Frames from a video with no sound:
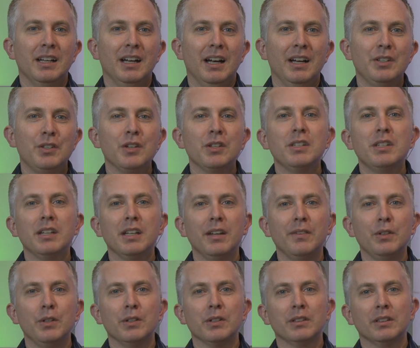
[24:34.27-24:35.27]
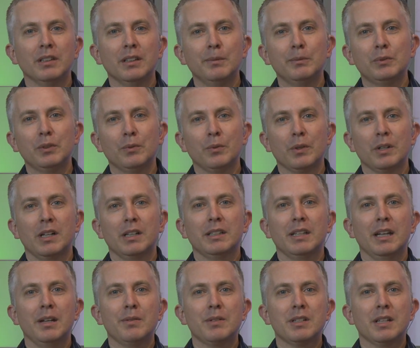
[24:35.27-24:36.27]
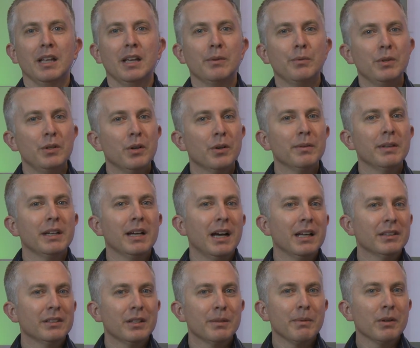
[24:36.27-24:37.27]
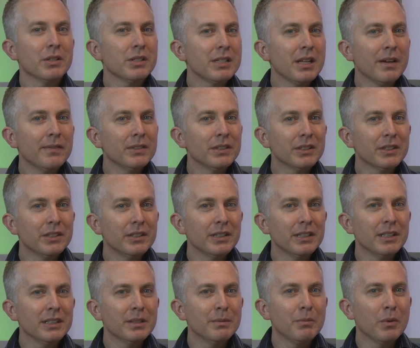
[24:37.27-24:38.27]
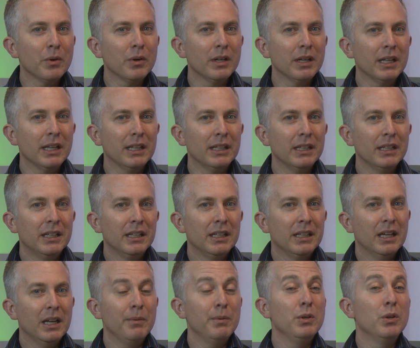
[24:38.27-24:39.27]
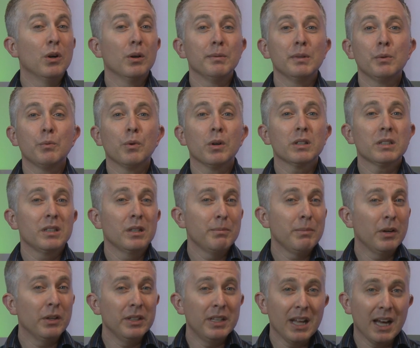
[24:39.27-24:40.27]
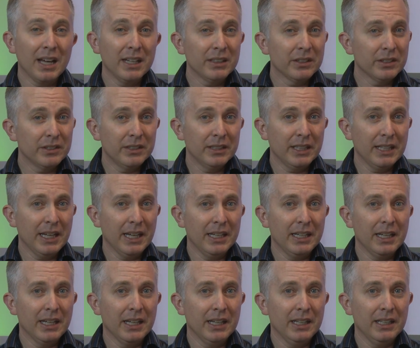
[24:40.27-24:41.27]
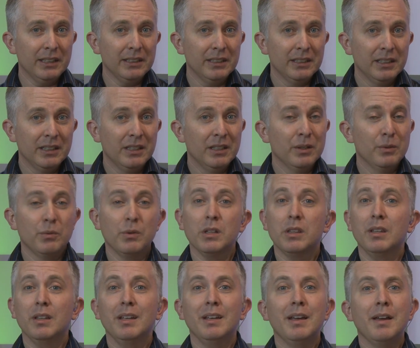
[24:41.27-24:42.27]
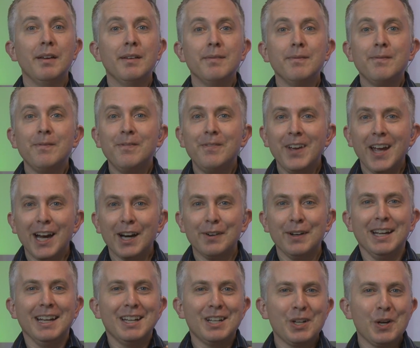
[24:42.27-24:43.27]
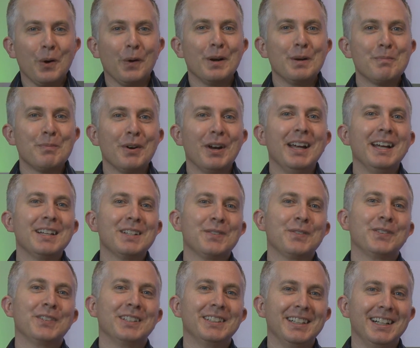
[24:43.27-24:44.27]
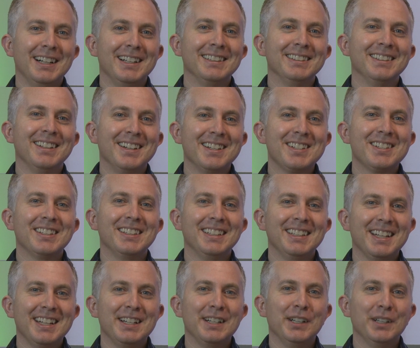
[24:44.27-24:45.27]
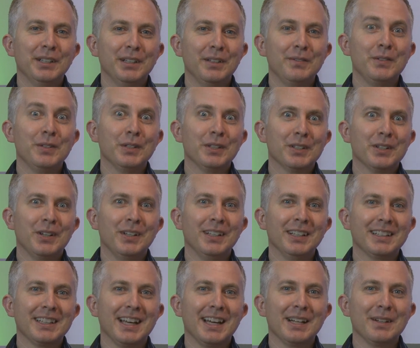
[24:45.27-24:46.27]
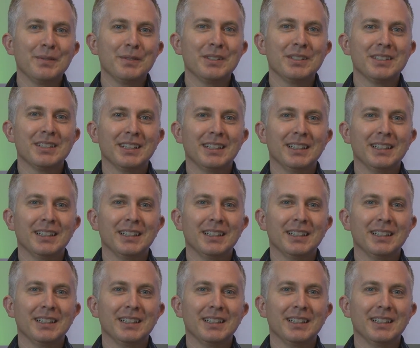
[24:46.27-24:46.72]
Just to give you a glimpse of what our day was like, we normally got there about 7:30 in the morning, and we normally worked till about 9:30 at night with very short breaks for lunch and dinner, if you could call it that. It was